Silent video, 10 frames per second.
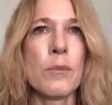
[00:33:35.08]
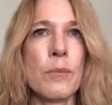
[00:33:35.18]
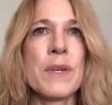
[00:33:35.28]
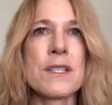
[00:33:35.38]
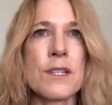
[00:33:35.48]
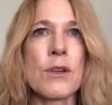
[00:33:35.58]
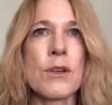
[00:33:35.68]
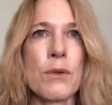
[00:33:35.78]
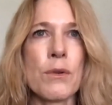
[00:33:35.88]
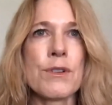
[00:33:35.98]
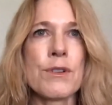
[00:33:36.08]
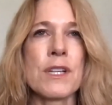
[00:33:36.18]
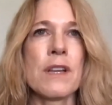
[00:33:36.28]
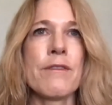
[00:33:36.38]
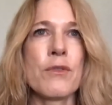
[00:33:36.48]
business owners
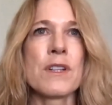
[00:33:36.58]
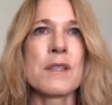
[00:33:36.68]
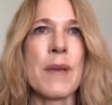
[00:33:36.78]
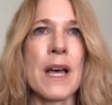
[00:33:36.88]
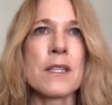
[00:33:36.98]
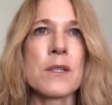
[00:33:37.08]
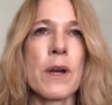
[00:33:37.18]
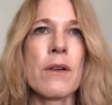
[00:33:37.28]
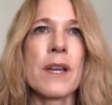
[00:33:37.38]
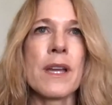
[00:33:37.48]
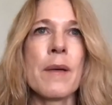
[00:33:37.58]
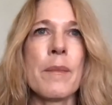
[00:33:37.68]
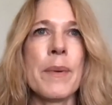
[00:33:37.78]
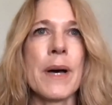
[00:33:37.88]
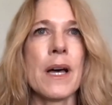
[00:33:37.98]
to enforce mask wearing,
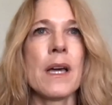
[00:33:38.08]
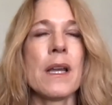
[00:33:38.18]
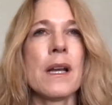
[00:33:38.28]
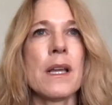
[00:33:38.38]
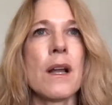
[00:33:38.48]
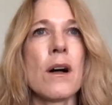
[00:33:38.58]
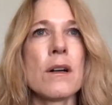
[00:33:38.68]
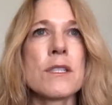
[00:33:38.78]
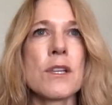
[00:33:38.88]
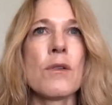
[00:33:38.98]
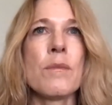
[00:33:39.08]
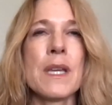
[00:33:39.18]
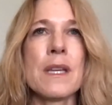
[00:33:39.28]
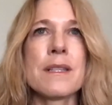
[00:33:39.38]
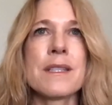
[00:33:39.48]
but it also
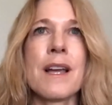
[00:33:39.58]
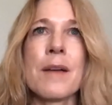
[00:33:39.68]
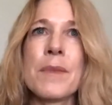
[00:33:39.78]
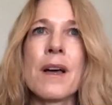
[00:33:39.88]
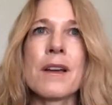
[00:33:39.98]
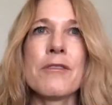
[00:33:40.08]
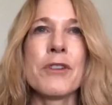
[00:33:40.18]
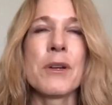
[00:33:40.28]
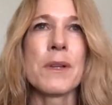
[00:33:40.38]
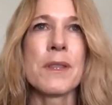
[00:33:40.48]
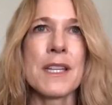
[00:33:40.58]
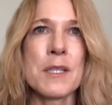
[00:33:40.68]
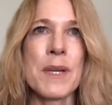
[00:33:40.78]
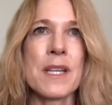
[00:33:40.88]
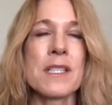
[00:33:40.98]
means that I'm not going to frequent that
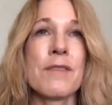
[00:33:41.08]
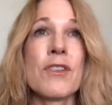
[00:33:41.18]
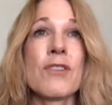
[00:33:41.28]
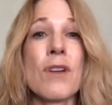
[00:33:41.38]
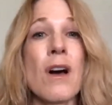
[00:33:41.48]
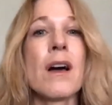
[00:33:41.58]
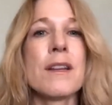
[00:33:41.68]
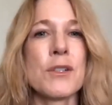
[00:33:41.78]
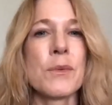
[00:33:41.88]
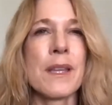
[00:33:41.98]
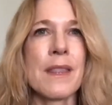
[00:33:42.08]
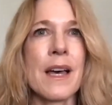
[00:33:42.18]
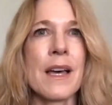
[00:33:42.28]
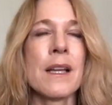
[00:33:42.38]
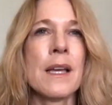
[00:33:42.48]
space if they're not doing
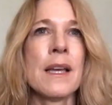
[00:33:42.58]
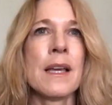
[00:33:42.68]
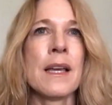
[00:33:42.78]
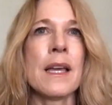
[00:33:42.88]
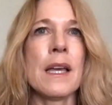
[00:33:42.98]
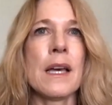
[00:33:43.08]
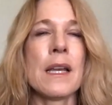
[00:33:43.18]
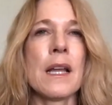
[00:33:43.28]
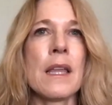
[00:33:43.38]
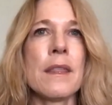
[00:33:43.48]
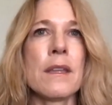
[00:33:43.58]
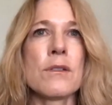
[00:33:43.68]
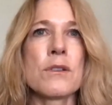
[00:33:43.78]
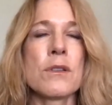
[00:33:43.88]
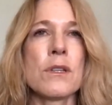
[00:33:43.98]
that. And I think
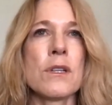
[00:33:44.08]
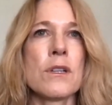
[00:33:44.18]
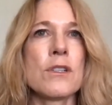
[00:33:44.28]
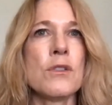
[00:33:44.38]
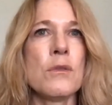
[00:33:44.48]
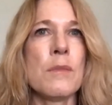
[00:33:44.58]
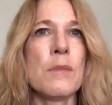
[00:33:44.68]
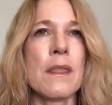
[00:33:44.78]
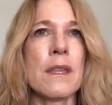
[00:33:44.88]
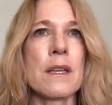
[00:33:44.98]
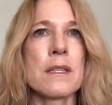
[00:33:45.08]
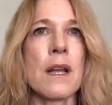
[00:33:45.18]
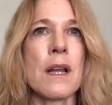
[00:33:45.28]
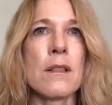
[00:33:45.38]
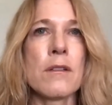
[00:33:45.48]
those are the 2 main things that
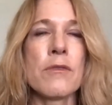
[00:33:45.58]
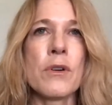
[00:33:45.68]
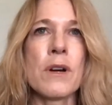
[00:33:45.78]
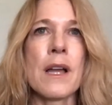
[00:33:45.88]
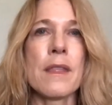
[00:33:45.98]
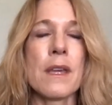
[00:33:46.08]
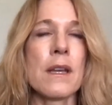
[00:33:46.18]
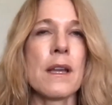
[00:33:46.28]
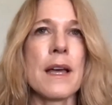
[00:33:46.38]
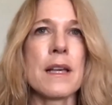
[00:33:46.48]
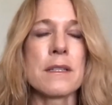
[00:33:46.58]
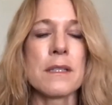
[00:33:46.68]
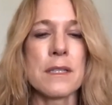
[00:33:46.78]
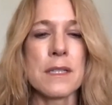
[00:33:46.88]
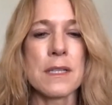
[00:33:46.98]
I look for. And then, as
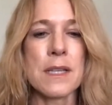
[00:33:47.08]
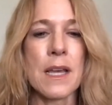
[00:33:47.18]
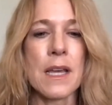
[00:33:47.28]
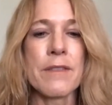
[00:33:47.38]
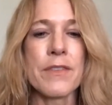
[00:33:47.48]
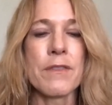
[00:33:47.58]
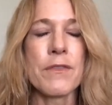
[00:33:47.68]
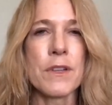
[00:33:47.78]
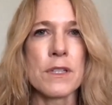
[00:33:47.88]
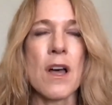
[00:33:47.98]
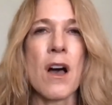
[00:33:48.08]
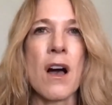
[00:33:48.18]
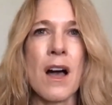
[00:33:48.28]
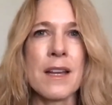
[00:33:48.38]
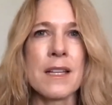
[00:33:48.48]
Linsey said, if it feels
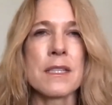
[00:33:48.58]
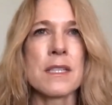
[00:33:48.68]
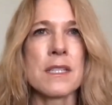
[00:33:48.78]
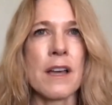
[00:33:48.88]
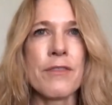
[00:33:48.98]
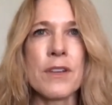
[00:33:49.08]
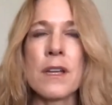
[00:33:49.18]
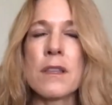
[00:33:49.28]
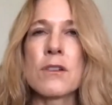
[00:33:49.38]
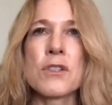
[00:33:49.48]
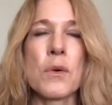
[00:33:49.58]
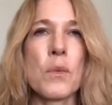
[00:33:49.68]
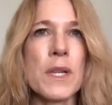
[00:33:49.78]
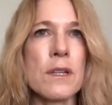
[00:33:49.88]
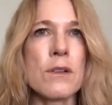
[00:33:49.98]
hot and stuffy and there's no
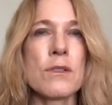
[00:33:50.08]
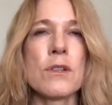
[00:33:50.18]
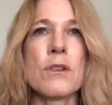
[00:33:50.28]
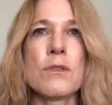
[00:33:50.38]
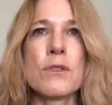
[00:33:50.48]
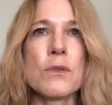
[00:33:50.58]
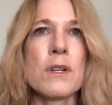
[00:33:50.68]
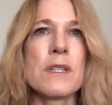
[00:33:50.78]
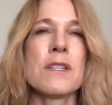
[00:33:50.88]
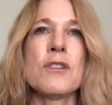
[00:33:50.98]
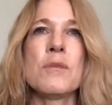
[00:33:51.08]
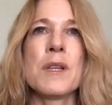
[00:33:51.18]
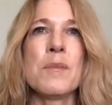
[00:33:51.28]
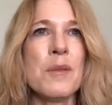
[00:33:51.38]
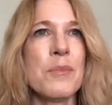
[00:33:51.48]
windows and no doors and too
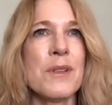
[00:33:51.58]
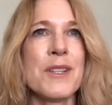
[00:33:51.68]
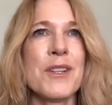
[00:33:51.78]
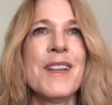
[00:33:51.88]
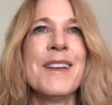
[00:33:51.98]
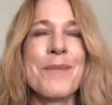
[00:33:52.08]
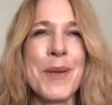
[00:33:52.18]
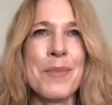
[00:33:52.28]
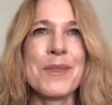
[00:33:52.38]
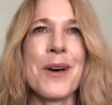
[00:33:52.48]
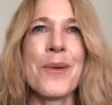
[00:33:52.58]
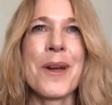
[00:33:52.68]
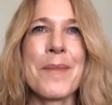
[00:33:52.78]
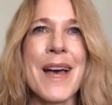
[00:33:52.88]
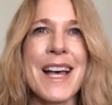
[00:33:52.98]
many people and people not
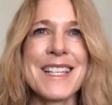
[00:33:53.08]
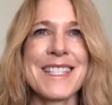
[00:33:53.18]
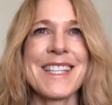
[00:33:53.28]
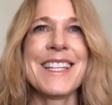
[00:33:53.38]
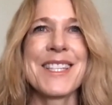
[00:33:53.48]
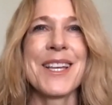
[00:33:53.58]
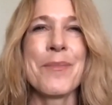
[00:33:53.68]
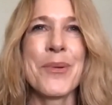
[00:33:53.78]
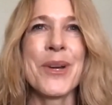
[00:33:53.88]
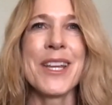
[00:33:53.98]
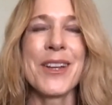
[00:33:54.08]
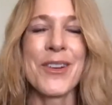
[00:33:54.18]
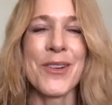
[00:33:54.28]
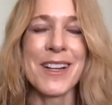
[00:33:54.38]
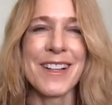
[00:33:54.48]
wearing masks, it's a pretty
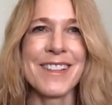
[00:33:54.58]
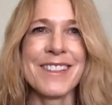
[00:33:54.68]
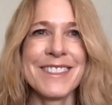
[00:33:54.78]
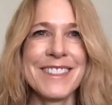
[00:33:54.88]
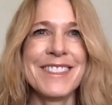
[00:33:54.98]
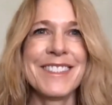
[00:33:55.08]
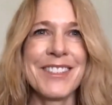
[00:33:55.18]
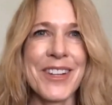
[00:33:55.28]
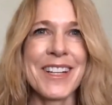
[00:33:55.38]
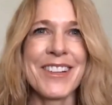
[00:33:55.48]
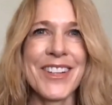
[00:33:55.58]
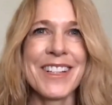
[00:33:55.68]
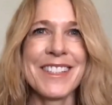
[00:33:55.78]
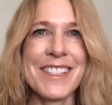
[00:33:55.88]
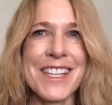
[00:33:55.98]

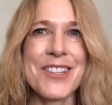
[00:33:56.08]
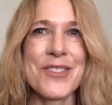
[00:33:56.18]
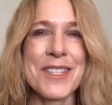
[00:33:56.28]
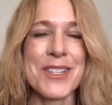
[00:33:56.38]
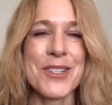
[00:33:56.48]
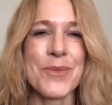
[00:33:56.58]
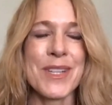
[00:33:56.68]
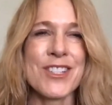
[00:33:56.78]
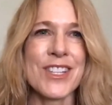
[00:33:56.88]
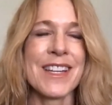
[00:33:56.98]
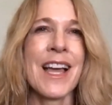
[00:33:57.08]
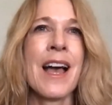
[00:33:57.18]
critically dangerous situation.